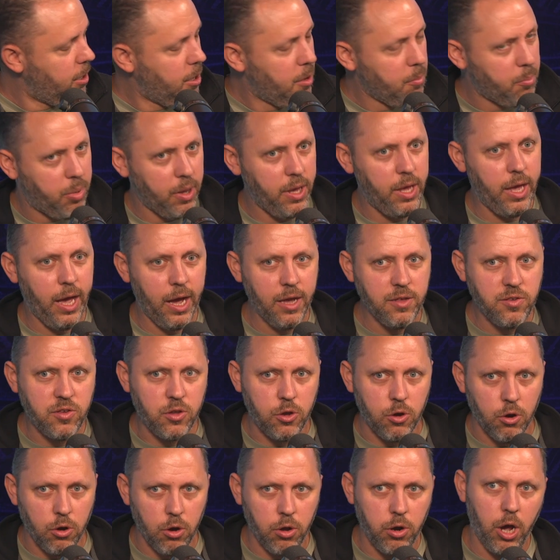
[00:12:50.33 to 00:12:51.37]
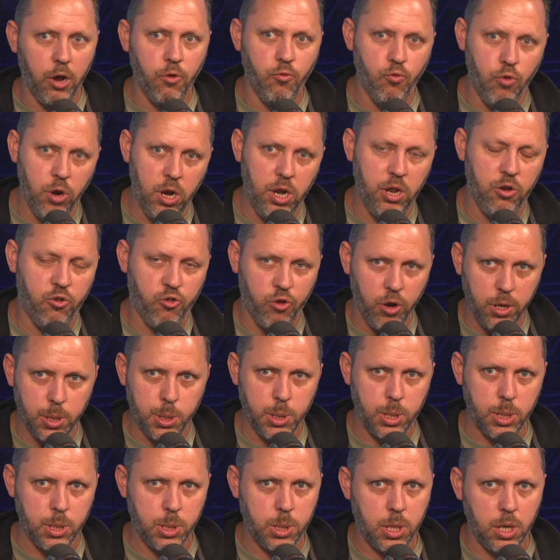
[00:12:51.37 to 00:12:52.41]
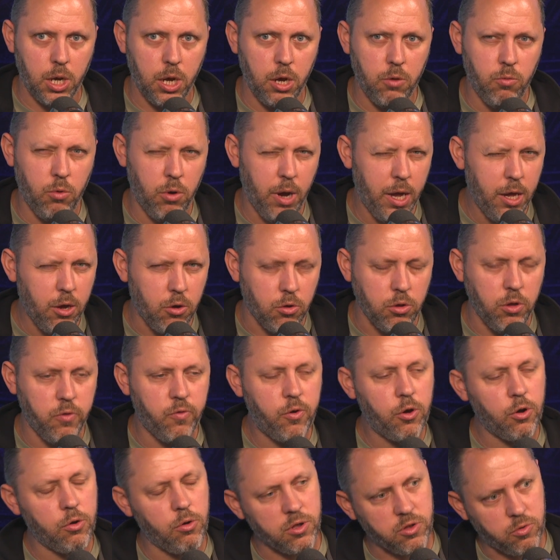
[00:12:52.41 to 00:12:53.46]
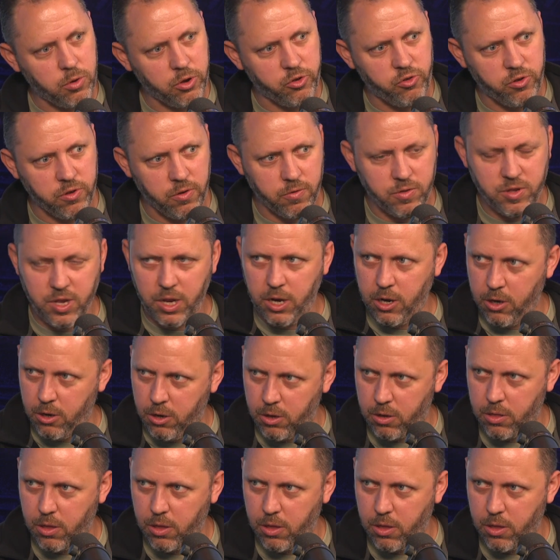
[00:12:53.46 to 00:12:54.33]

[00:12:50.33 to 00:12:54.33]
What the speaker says: But he has got, and I really trust this guy. Well, hang on, you've got to ask questions of Ten Hag there.